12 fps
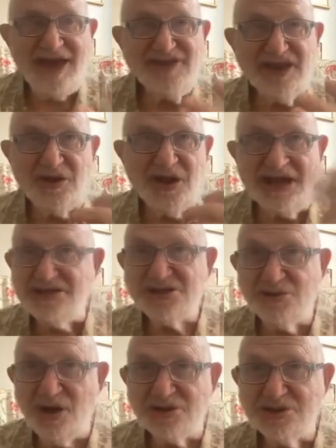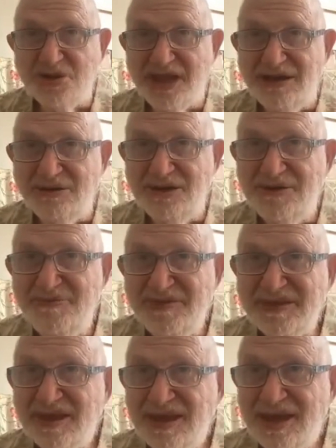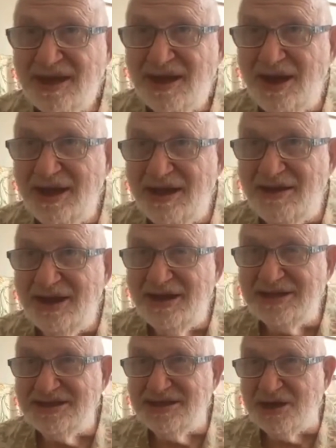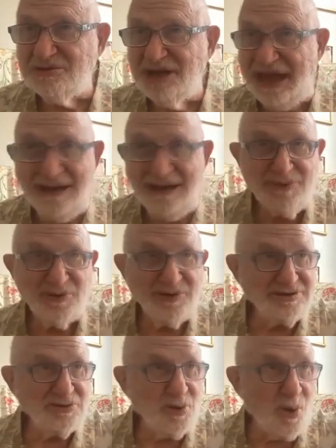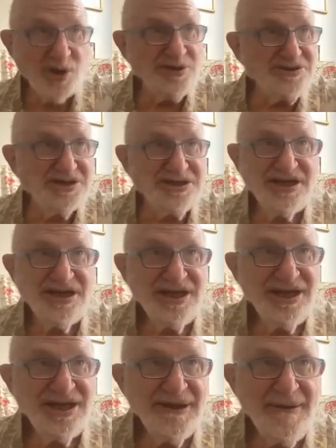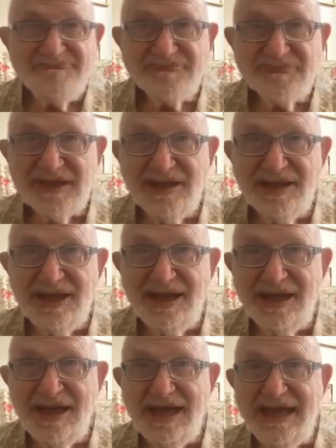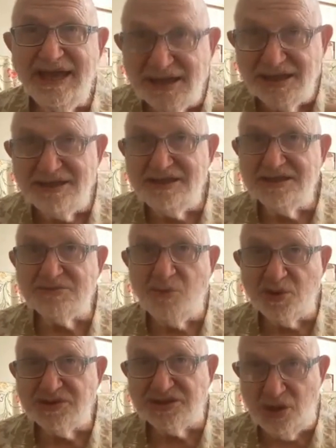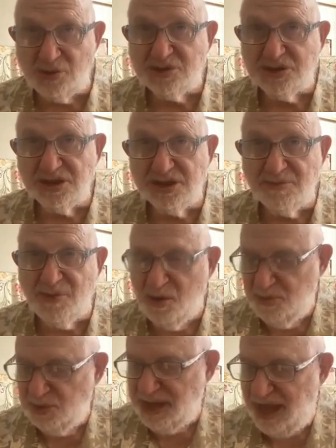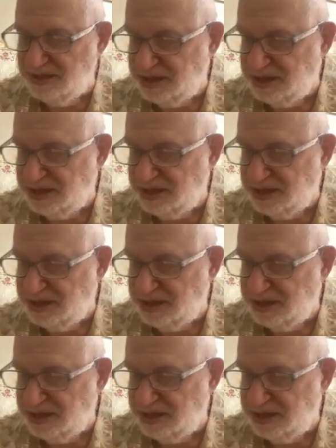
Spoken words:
have the class structure there? Isn't there labor and lords? England is more socially mobile now